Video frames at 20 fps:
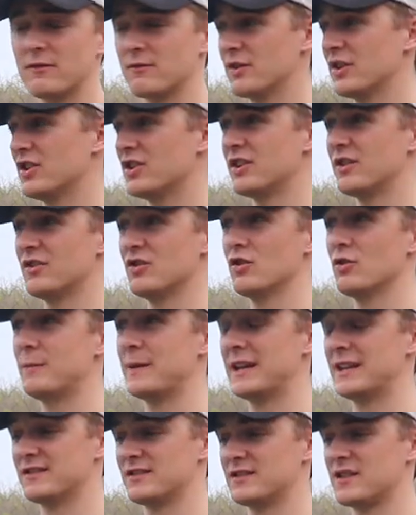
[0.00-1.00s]
it, reeling it a little
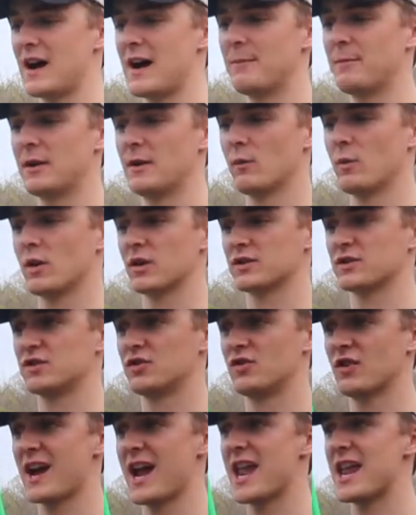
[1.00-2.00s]
bit and stopping it works
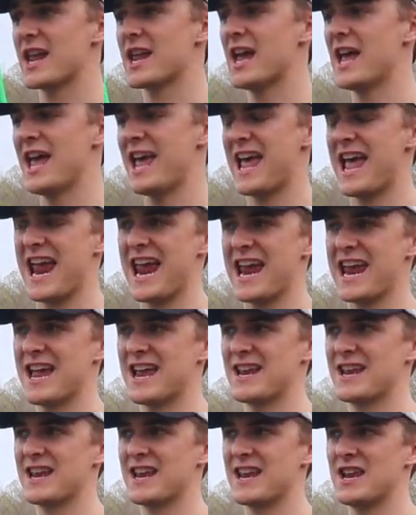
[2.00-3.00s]
great.
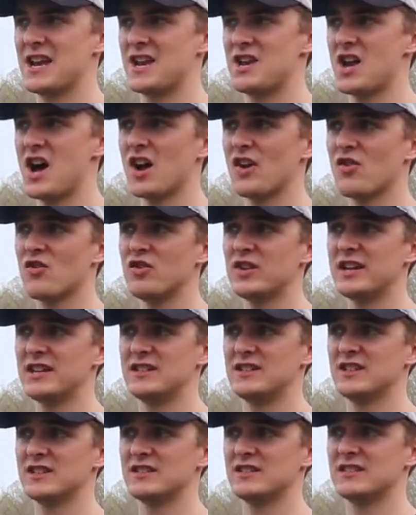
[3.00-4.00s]
And not only
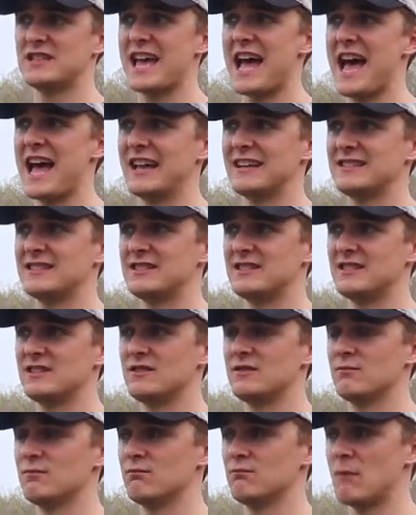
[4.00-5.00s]
does that
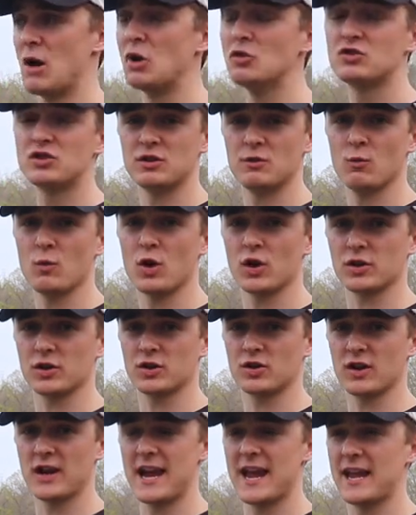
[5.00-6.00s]
motion
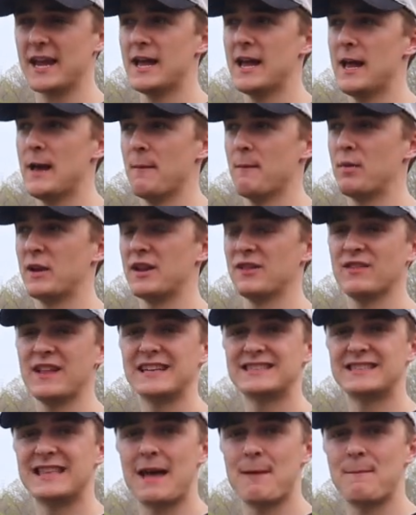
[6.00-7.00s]
work great, but it
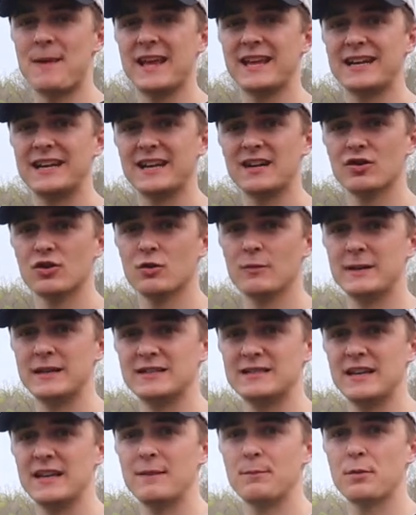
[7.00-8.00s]
lets that bait get a little
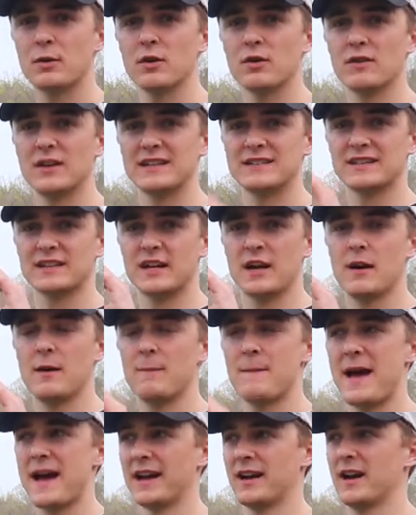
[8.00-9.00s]
bit deeper, lets it
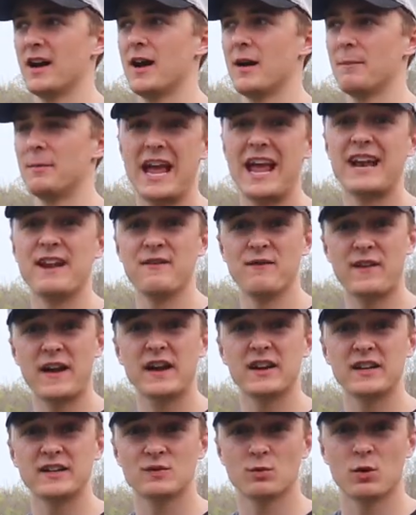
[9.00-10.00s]
come back up, and it
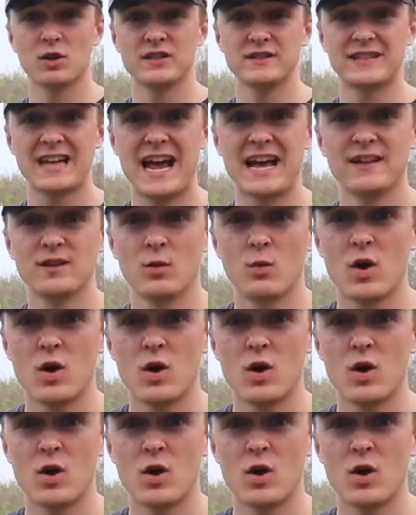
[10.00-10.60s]
varies where it's at in